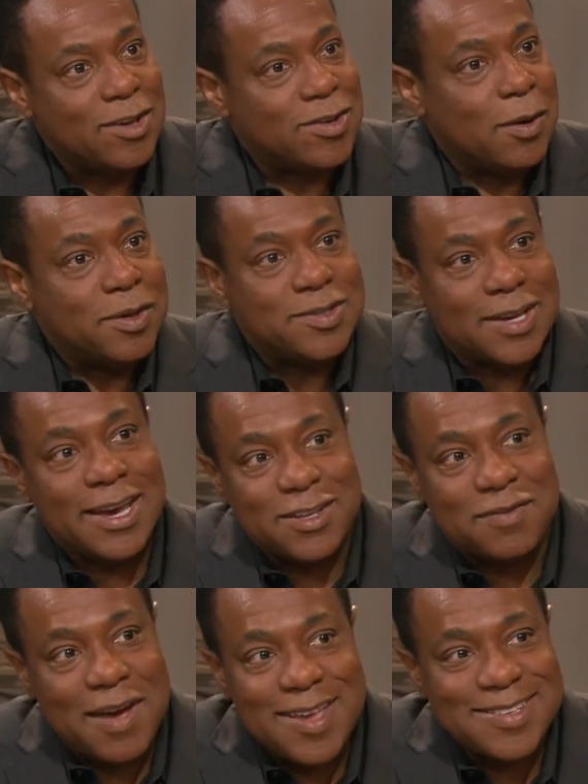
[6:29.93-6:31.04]
So it's uh,
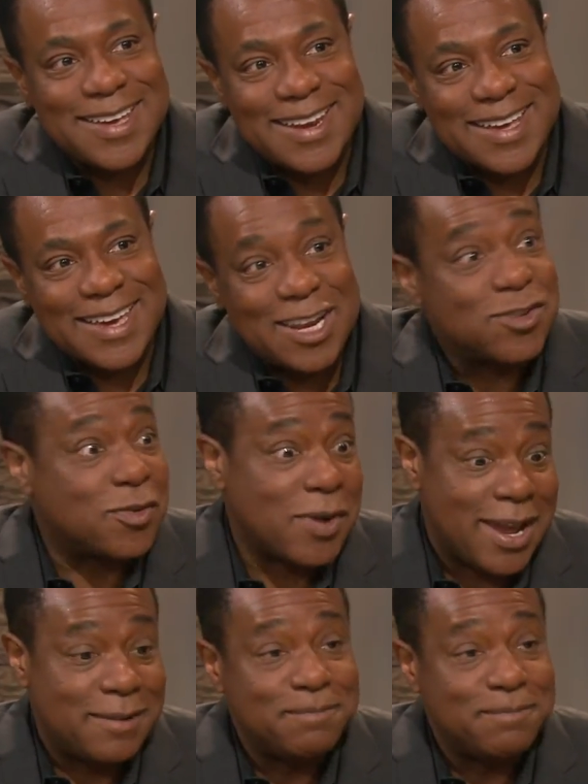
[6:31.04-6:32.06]
it's fascinating and it's great.